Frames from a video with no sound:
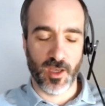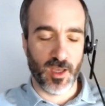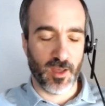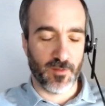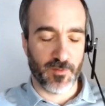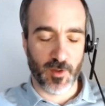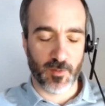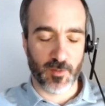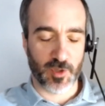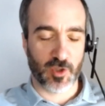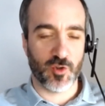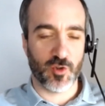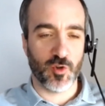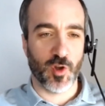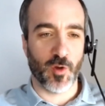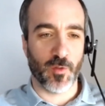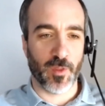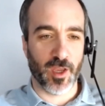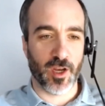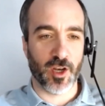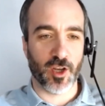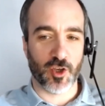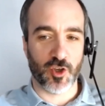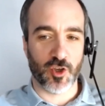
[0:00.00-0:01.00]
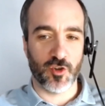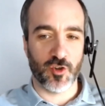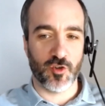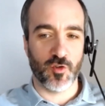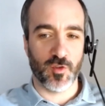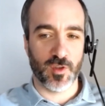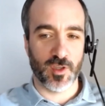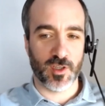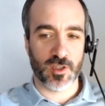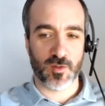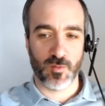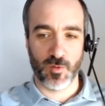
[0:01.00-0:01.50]
if there was a tool out there that could
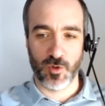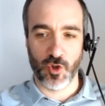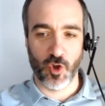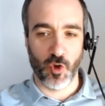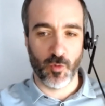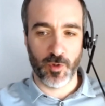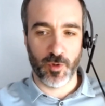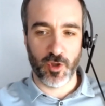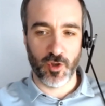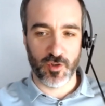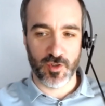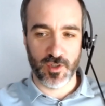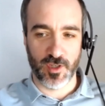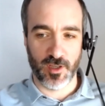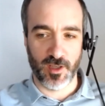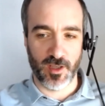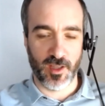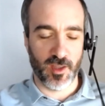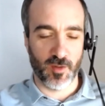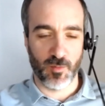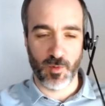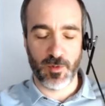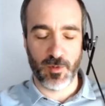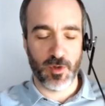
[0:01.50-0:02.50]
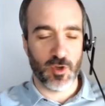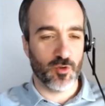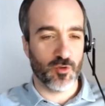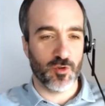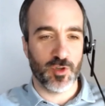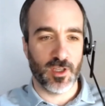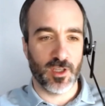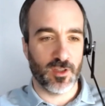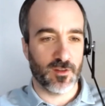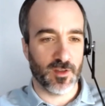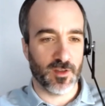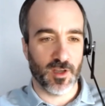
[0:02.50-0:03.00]
do this, we'd all be using it, and there would be no
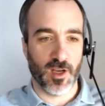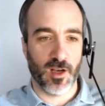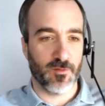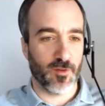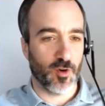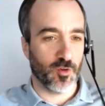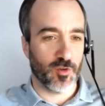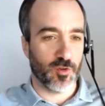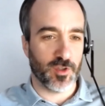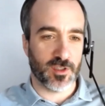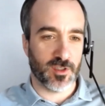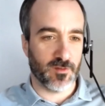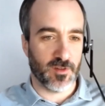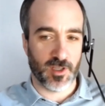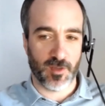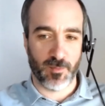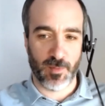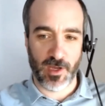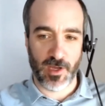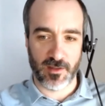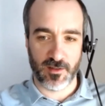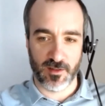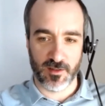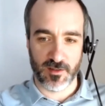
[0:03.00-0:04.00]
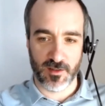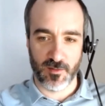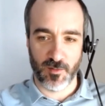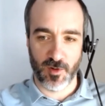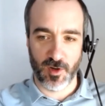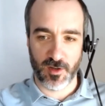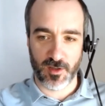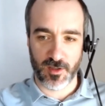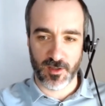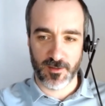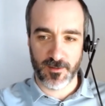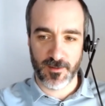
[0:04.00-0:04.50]
need to have all these different competitors in the
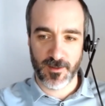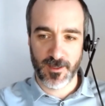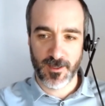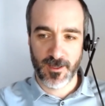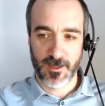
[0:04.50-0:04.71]
market.